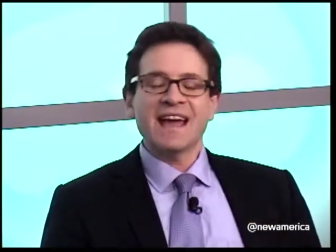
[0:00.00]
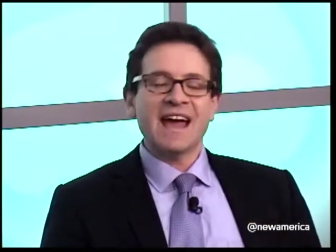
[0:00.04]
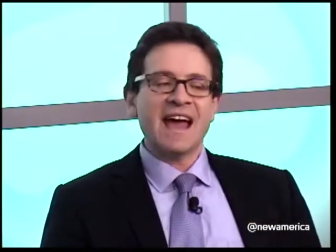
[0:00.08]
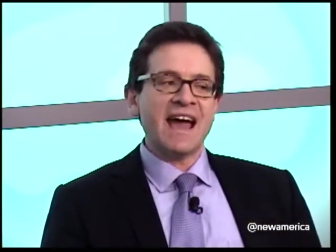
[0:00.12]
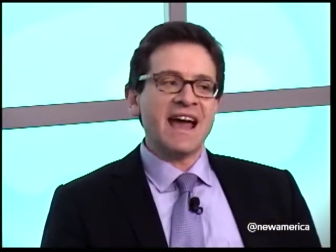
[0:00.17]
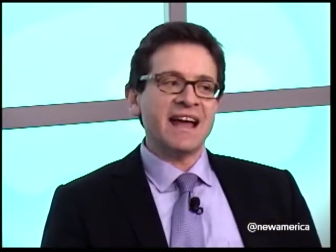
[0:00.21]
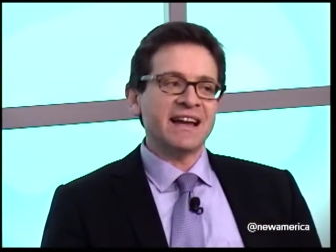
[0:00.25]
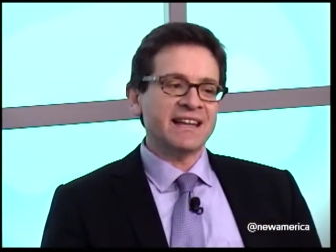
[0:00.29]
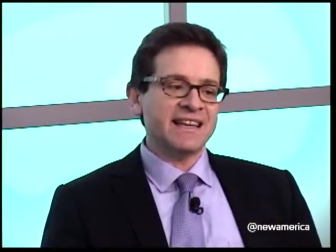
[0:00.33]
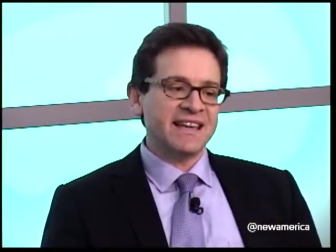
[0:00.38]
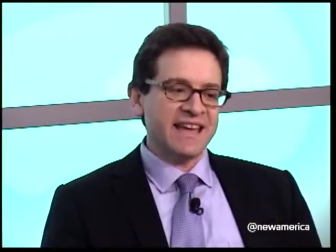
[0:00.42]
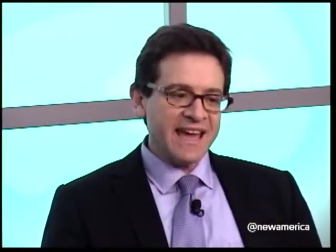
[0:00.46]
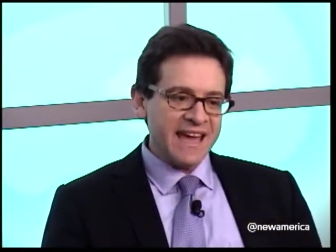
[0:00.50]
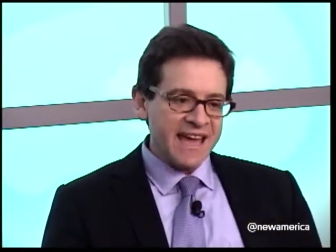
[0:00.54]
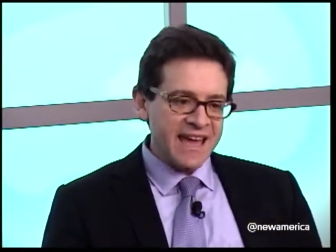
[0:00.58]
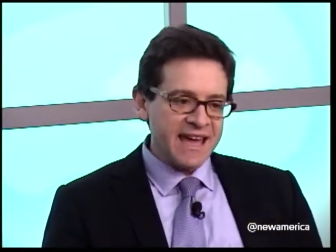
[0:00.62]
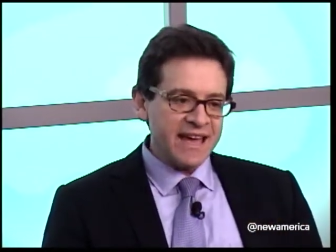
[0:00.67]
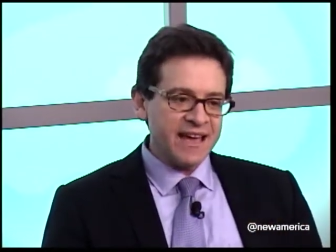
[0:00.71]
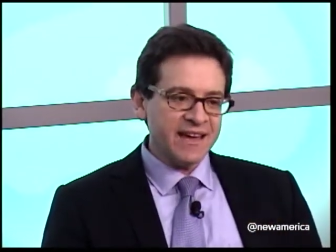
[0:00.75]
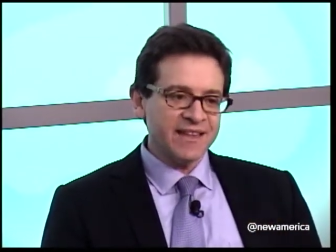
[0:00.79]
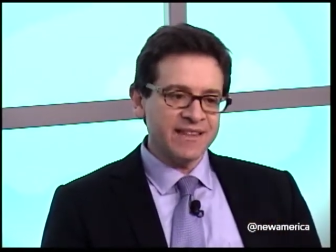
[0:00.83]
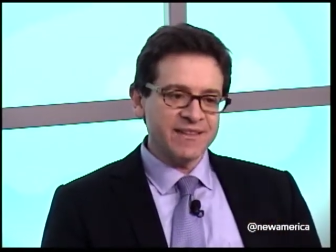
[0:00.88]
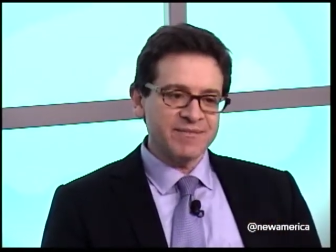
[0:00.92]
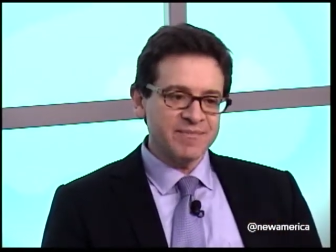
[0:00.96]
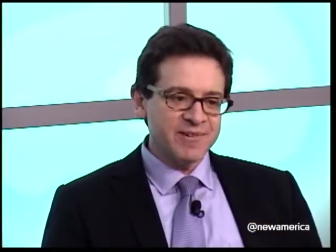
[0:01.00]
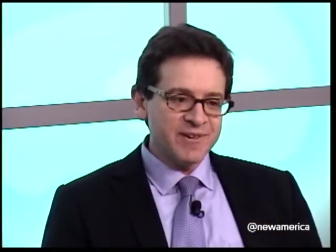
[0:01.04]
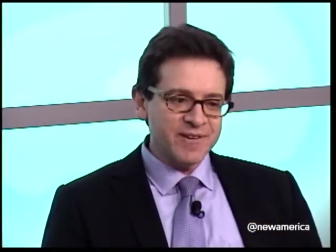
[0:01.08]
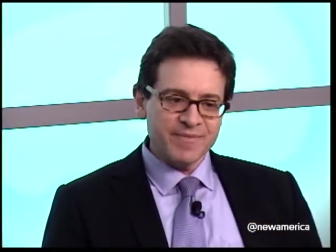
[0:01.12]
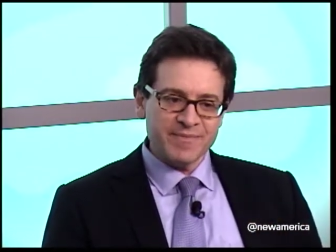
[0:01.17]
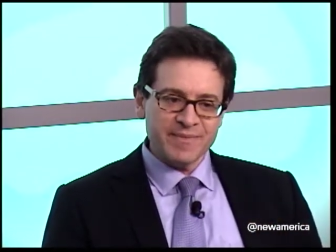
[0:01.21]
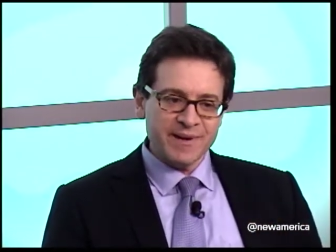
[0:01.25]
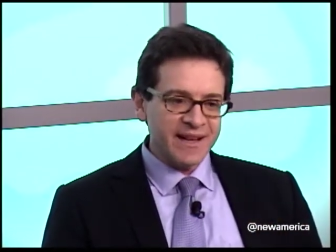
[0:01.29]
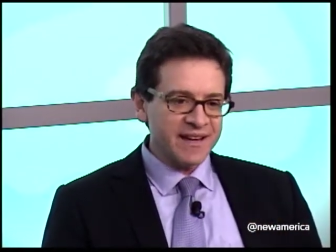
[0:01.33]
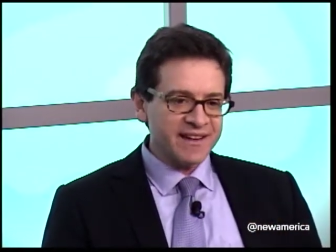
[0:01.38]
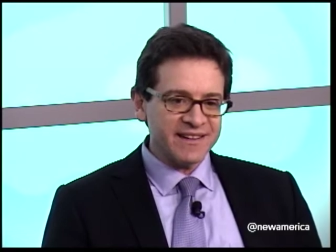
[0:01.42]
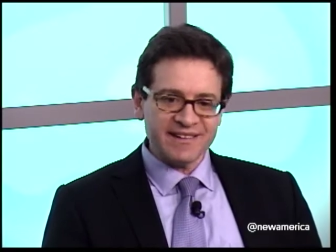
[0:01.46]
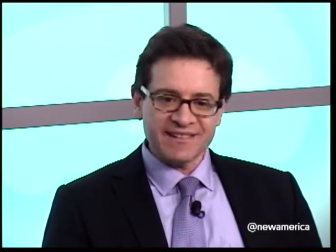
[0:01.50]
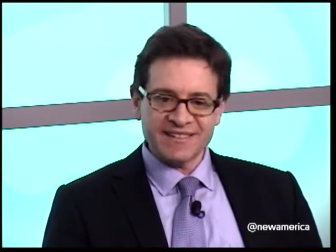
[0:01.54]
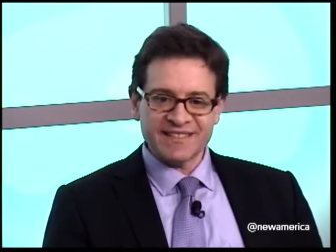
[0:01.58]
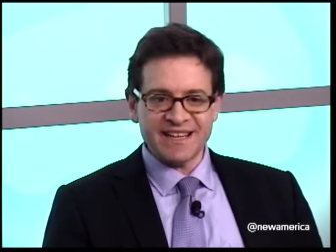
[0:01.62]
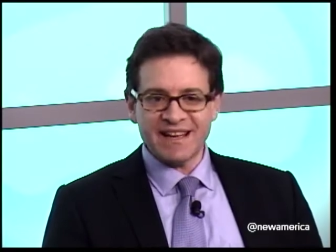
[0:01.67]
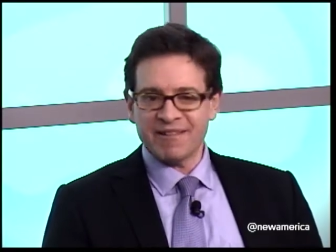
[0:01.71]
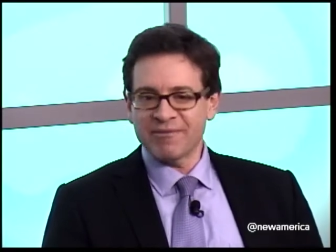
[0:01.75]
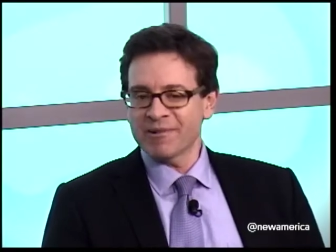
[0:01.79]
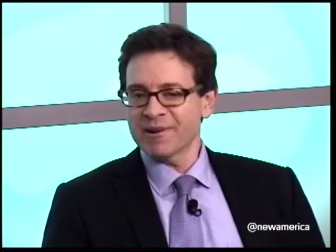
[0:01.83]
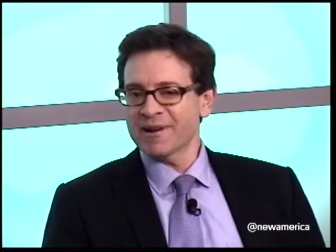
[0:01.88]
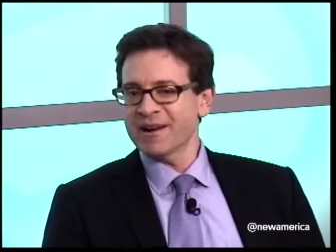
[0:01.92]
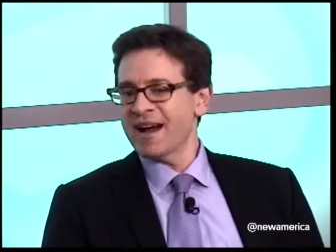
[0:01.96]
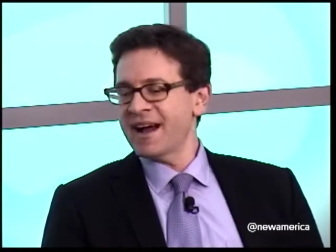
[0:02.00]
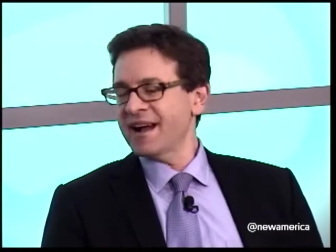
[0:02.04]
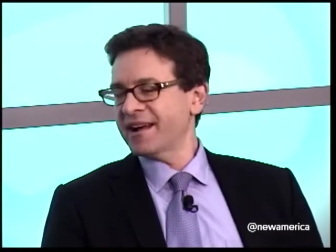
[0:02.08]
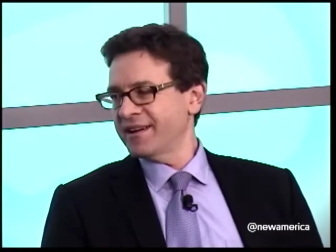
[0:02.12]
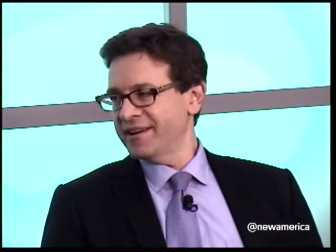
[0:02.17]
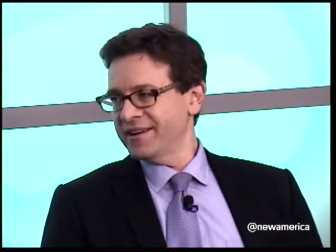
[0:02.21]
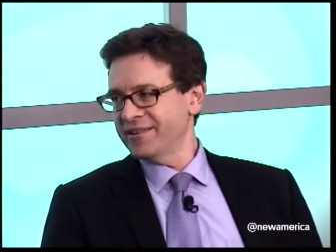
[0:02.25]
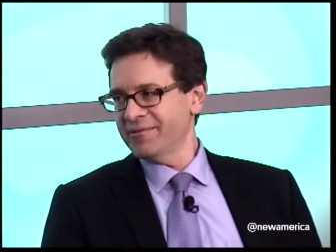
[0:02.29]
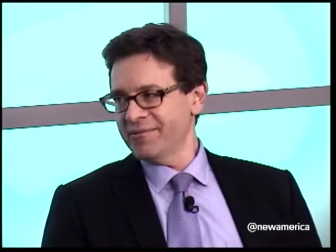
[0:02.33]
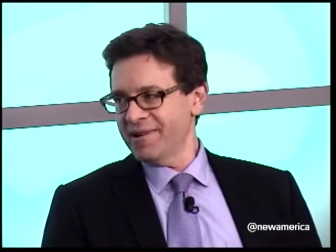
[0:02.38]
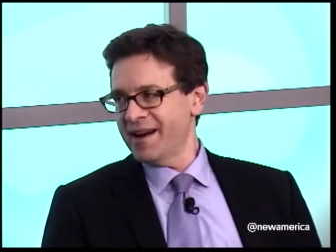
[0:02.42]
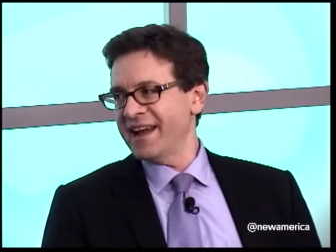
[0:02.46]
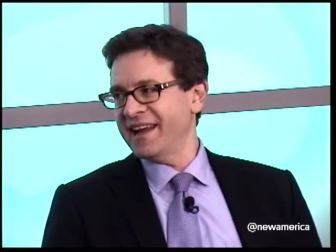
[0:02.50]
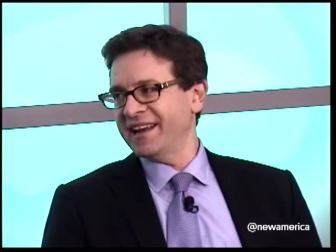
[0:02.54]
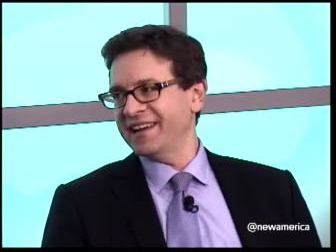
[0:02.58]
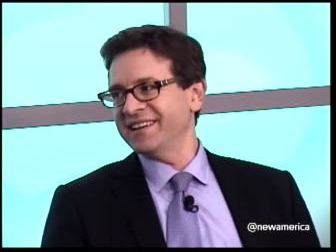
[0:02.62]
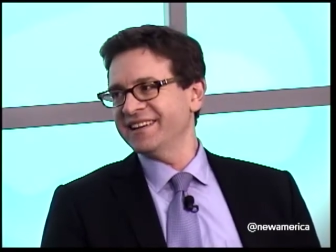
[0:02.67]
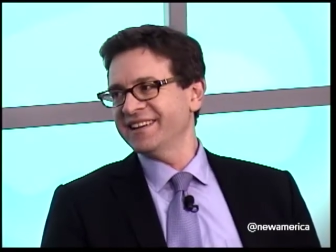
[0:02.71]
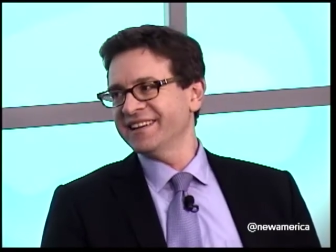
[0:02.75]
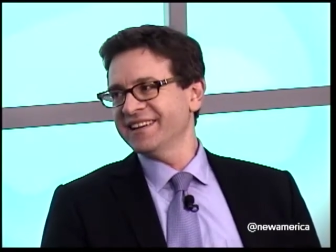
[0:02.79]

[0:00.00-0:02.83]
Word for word: And King and the movement said, we're not going to wait.